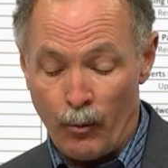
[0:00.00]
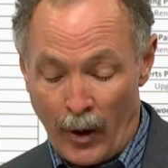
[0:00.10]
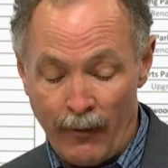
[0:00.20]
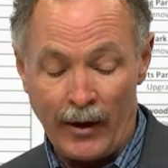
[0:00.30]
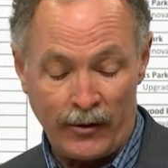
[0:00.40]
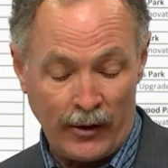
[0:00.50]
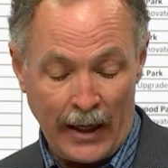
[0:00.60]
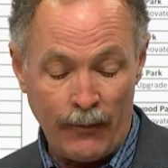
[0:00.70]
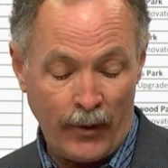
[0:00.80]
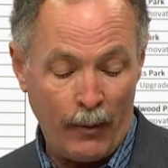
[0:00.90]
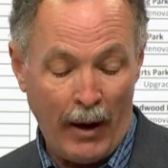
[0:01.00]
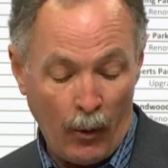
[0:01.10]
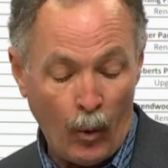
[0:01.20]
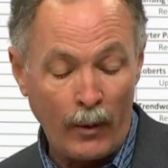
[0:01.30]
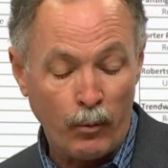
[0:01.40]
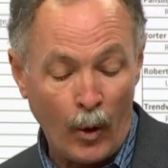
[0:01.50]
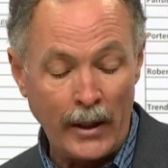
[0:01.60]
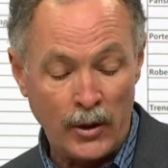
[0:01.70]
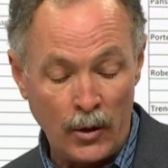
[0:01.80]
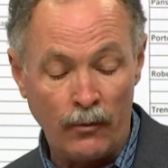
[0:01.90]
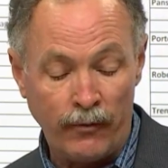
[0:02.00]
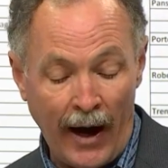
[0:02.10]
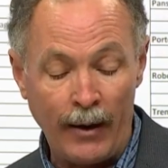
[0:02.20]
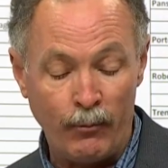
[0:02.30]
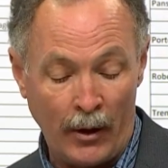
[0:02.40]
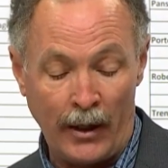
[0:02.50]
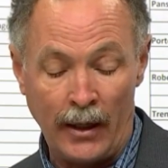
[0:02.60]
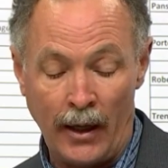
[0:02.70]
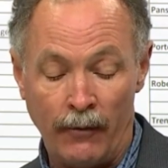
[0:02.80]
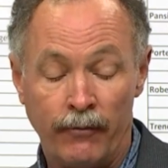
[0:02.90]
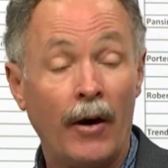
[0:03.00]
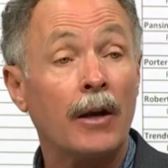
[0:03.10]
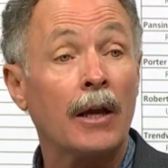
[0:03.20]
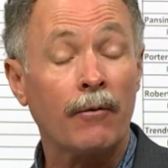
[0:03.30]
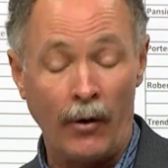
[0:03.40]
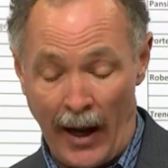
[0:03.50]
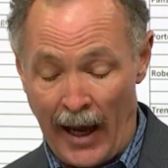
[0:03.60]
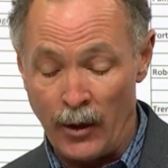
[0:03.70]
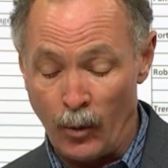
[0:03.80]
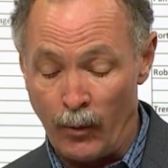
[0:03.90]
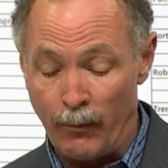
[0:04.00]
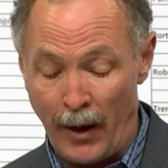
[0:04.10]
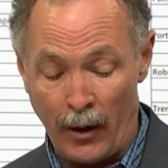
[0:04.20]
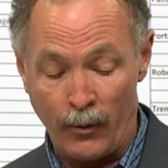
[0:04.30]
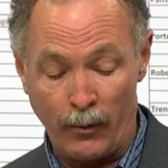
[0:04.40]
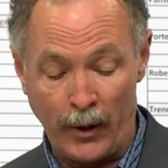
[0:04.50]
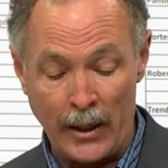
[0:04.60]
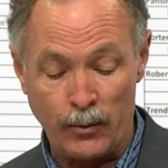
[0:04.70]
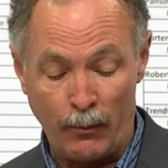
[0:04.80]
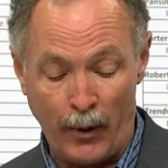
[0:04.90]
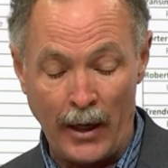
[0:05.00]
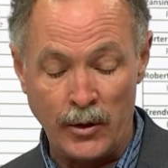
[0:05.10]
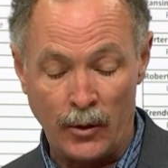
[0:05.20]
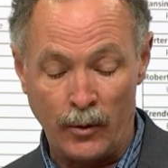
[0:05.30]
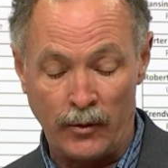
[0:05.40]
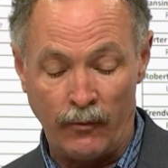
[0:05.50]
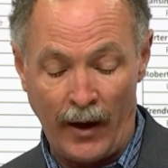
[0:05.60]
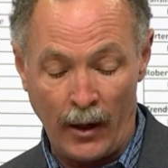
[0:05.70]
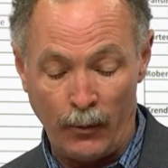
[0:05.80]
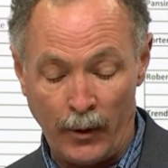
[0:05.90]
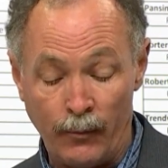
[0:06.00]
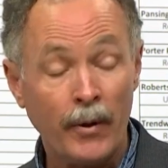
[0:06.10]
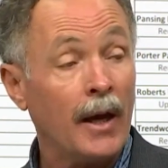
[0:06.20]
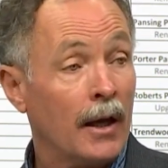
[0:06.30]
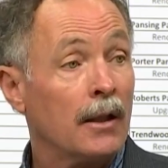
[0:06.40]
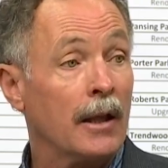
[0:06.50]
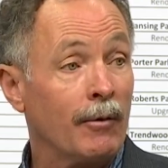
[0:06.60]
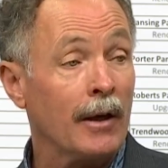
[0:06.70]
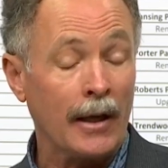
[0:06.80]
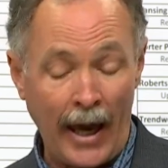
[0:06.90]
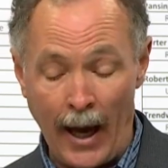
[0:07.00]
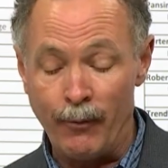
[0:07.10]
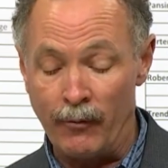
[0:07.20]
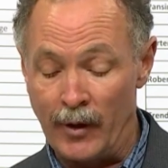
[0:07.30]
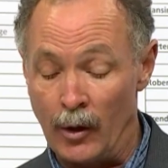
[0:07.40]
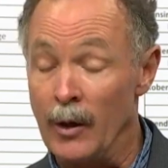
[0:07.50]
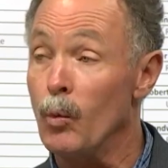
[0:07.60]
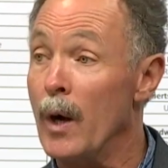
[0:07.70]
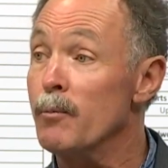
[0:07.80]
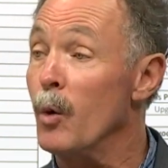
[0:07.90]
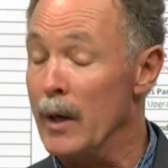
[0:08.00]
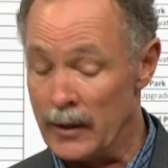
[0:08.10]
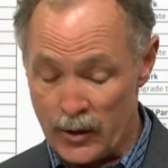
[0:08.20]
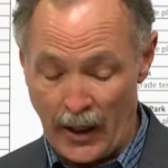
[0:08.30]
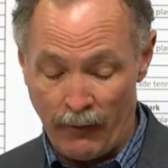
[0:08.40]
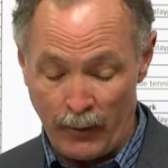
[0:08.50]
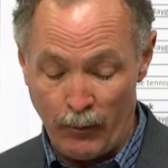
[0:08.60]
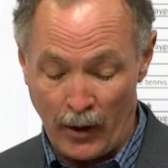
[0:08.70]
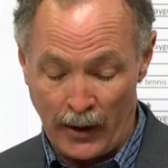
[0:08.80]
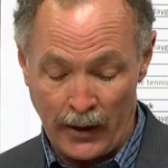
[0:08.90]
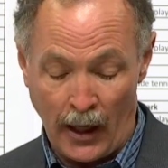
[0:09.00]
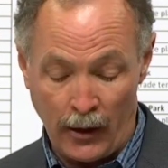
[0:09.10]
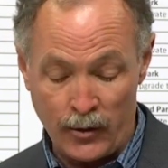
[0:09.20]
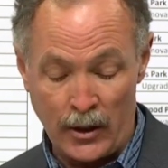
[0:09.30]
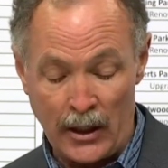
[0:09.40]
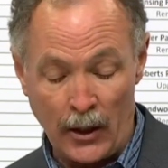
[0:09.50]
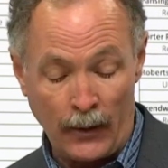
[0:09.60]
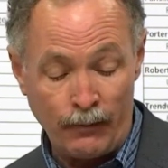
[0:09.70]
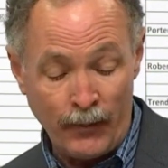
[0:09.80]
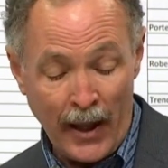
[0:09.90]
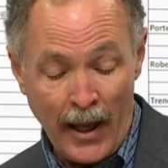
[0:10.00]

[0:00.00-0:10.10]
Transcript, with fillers: Previously, about 1.25 million of funding for annual repair and replacement projects was available, leaving a gap of nearly 1.7 million dollars a year.